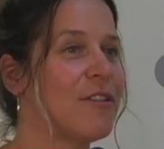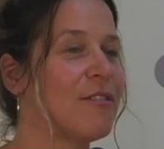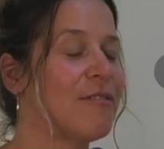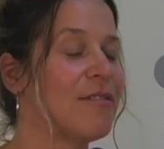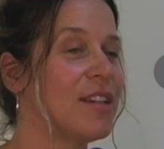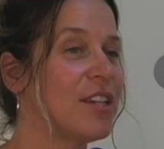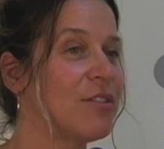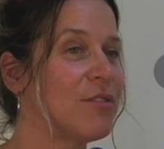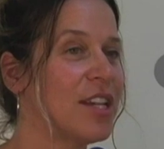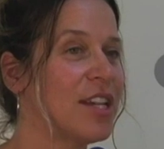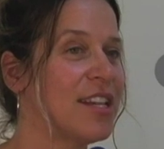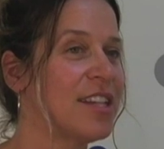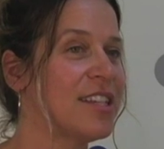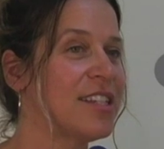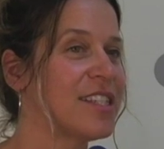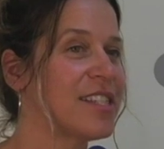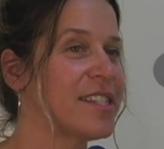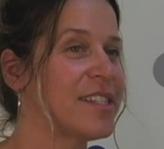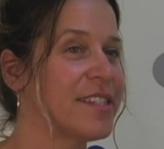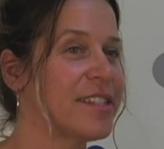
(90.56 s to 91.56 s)
we created
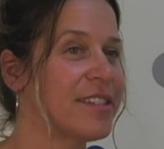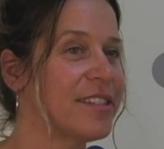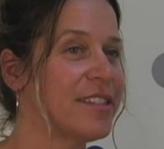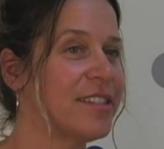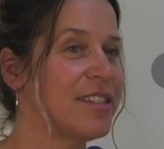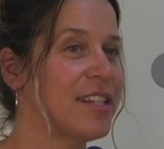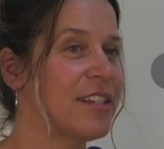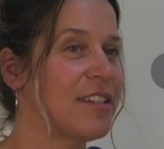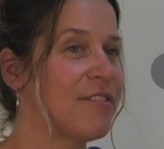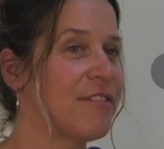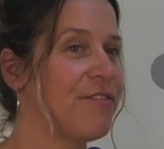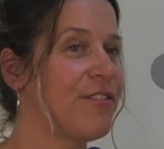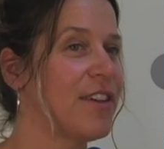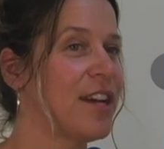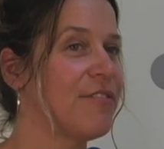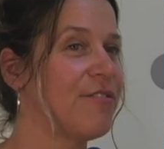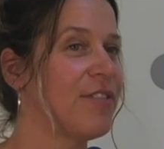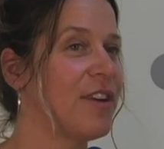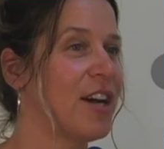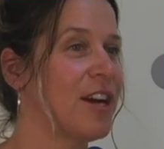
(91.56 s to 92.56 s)
a single data
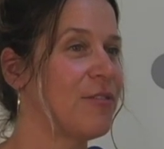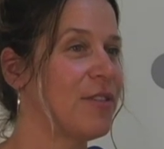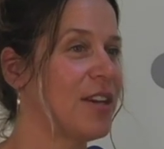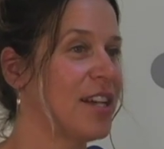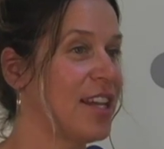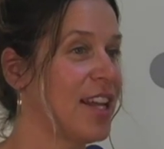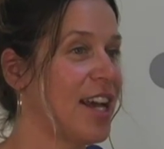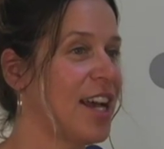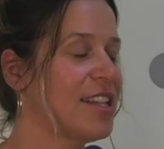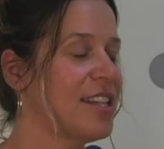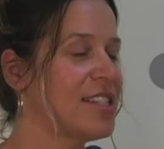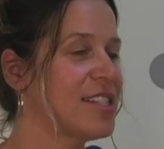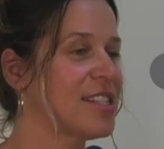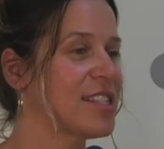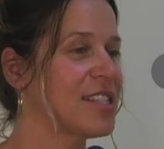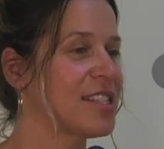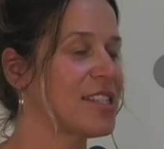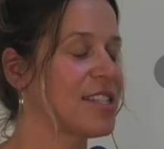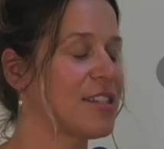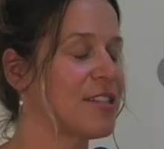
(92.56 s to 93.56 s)
file for our
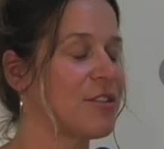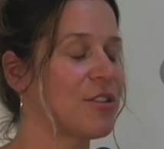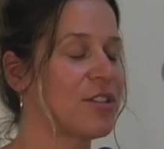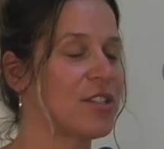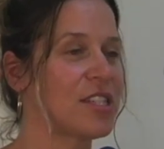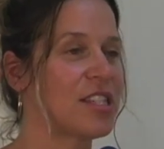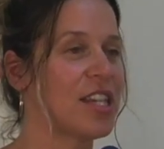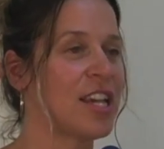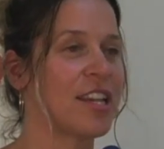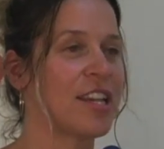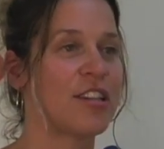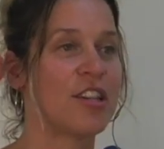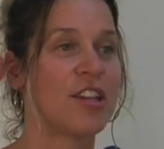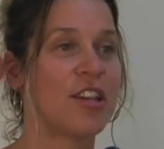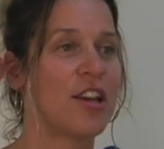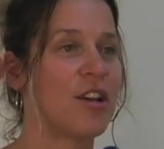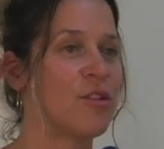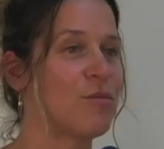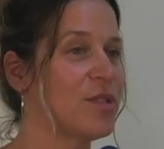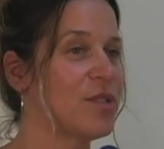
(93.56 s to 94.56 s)
analysis that contained no